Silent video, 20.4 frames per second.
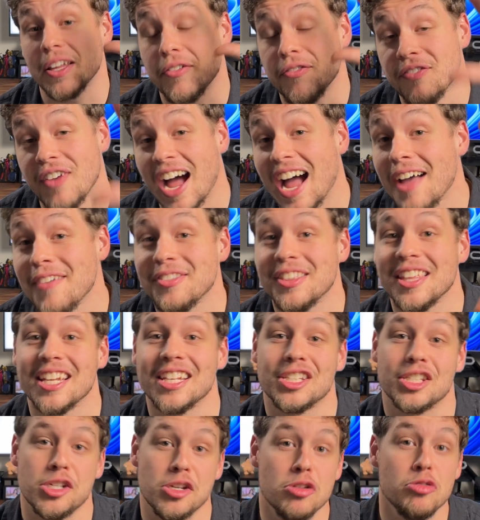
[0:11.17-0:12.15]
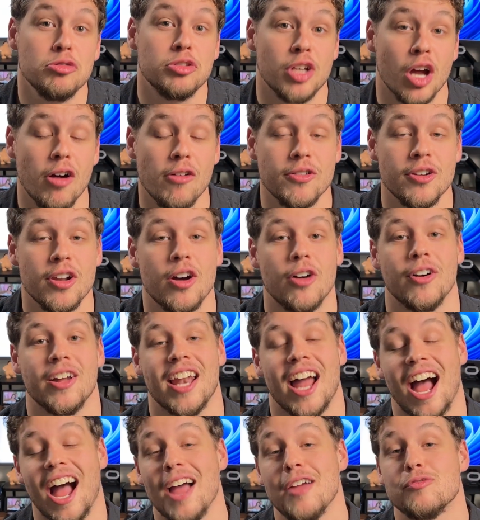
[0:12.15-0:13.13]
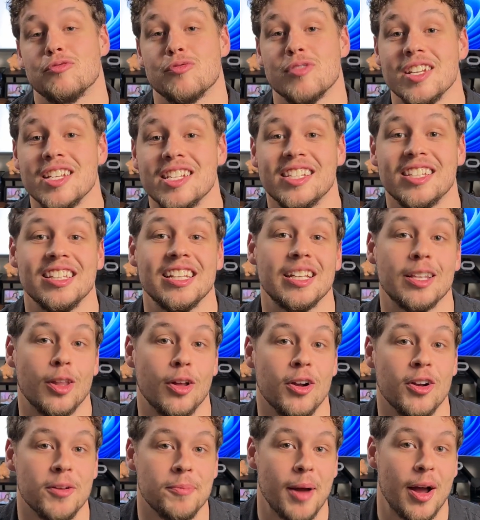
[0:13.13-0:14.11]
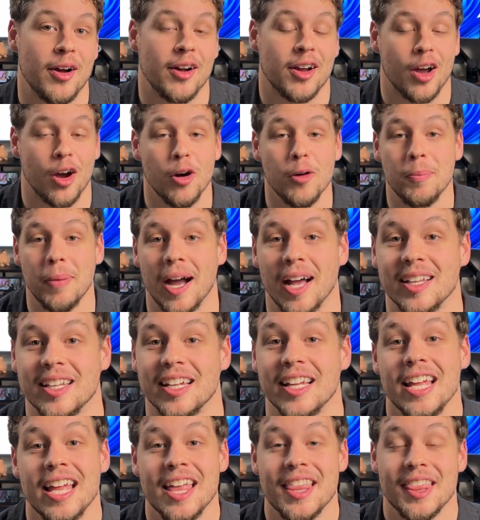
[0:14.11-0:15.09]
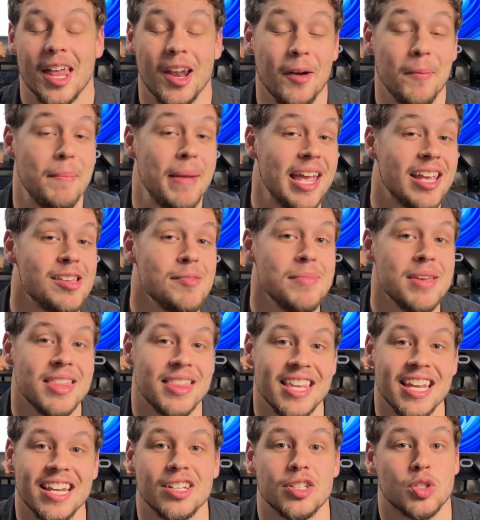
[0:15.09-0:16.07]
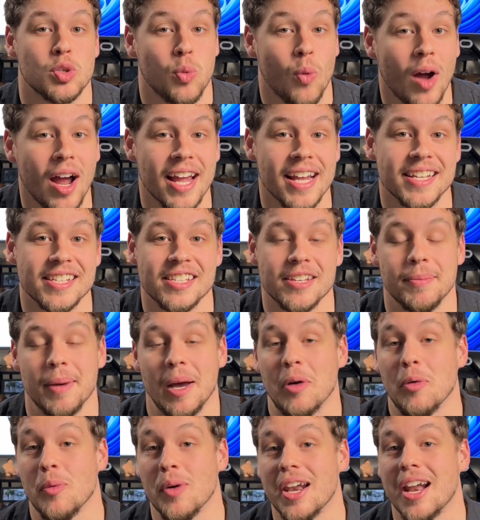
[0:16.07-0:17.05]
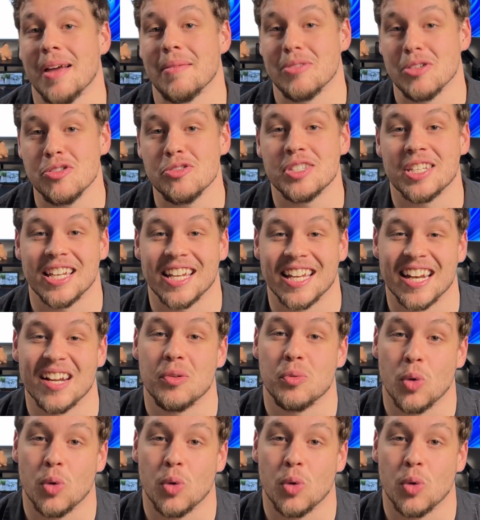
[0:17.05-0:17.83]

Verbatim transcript: the five things you don't know and I recently learned about Copilot that are making me think twice about when I'm using it at